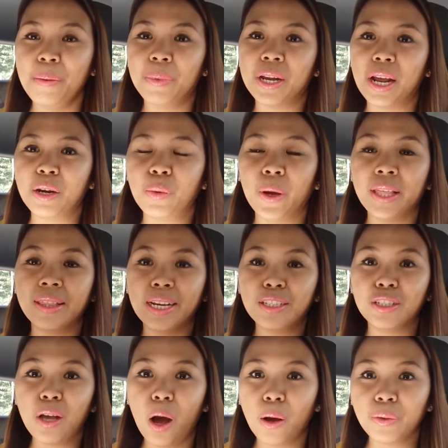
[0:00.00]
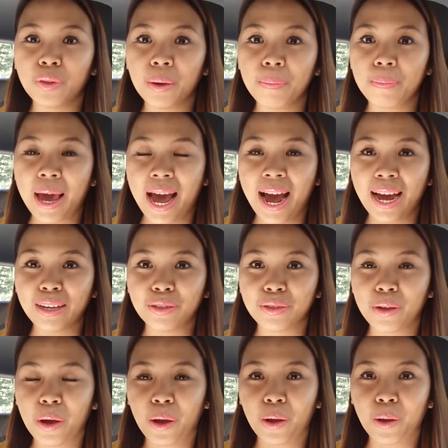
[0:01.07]
But anyway, that's all the math.
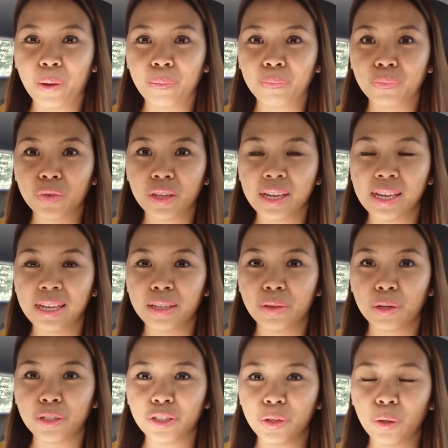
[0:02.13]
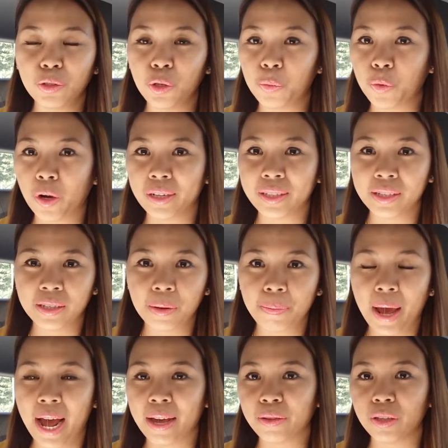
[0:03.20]
Um, it, there's no surprises in
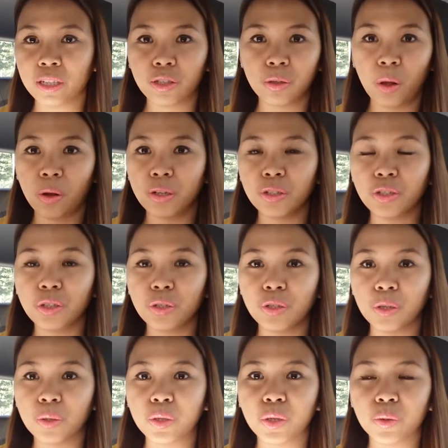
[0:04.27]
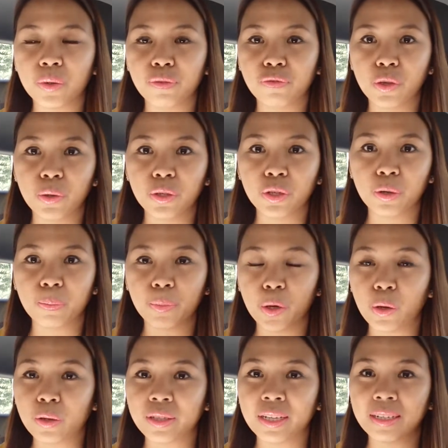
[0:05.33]
math. As long as you do your review in your
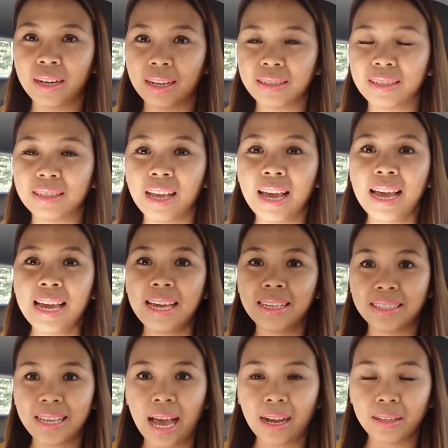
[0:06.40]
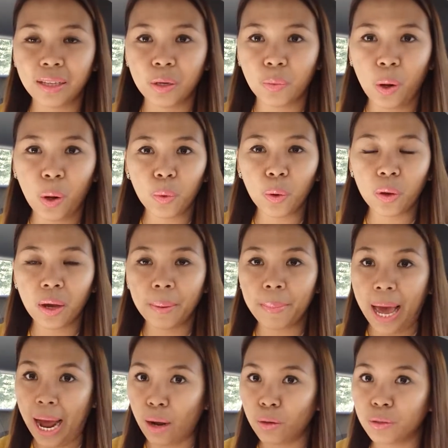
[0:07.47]
book, then that's exactly will come
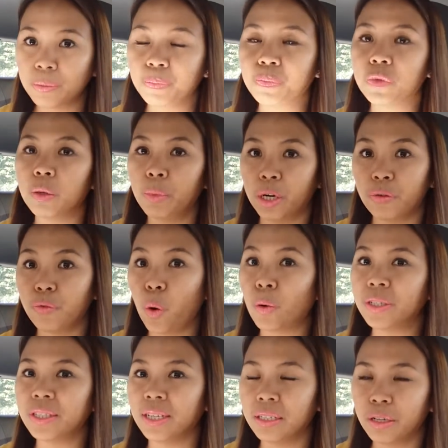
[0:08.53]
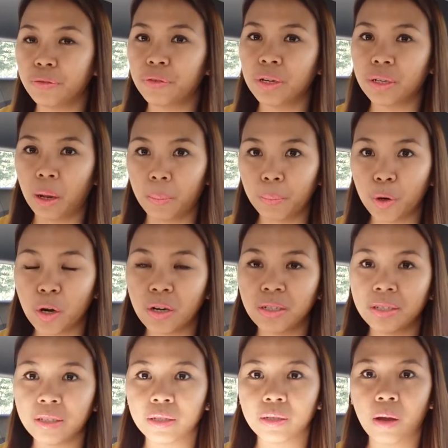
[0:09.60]
out but of course in different
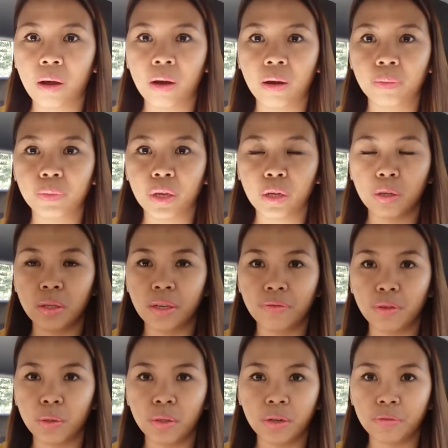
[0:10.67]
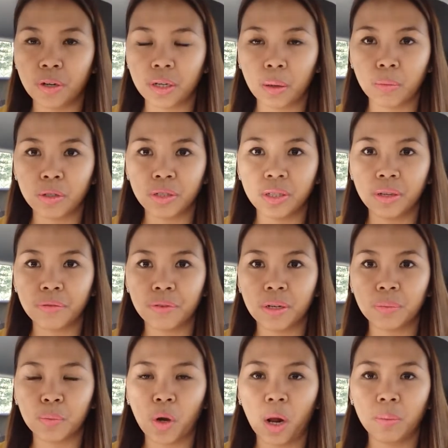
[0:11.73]
numbers um, they give you different numbers
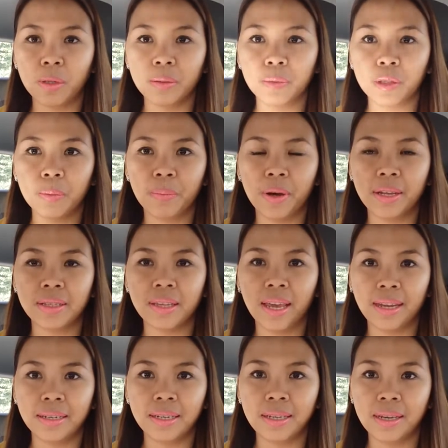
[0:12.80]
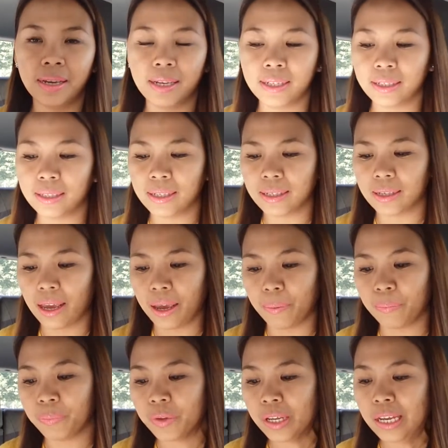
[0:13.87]
different problems but the idea is the
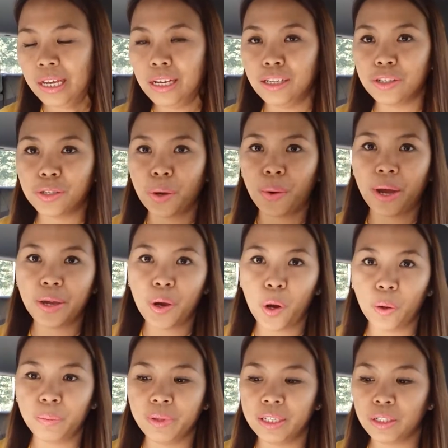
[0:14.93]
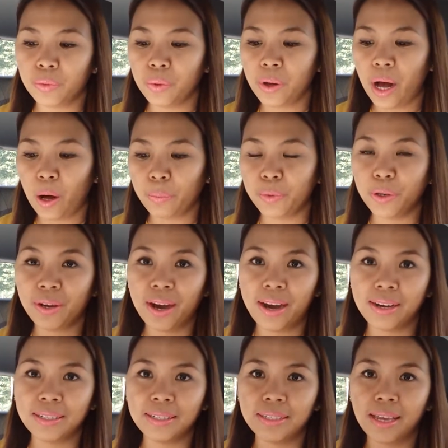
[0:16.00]
same so I hope this will help you
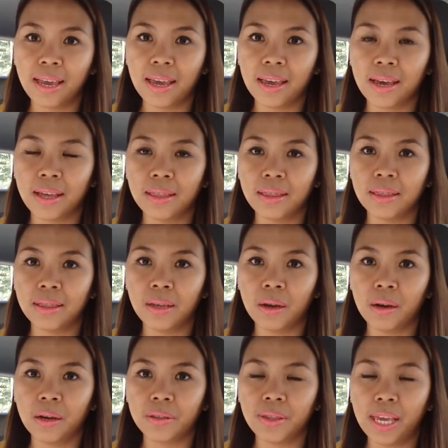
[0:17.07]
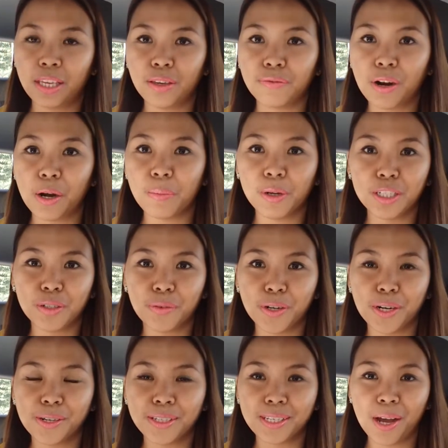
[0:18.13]
guys and uh, thank you very much for
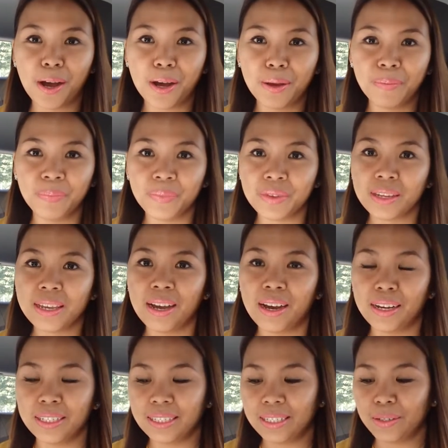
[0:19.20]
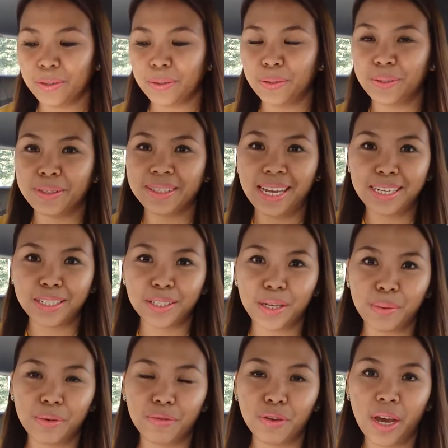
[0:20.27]
your time until next
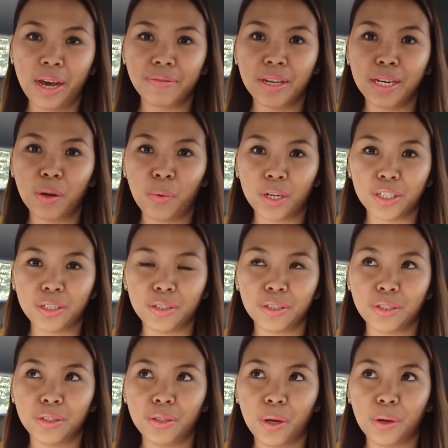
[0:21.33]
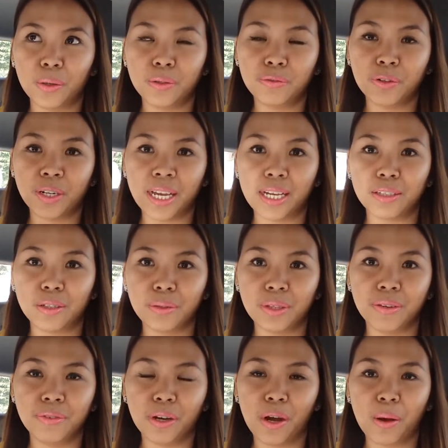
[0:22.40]
time if you have any questions don't forget to
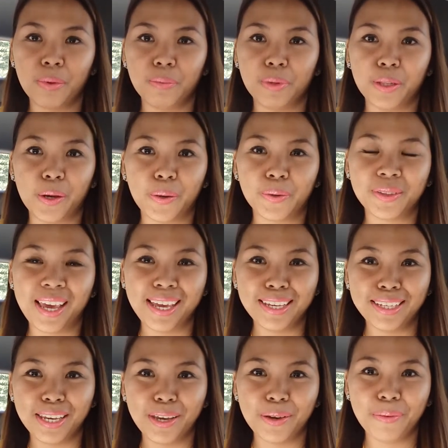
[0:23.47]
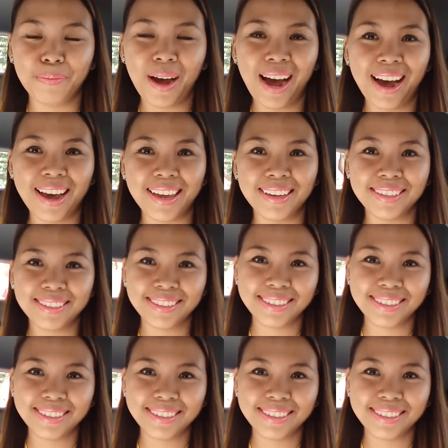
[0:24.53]
leave a comment below thank you bye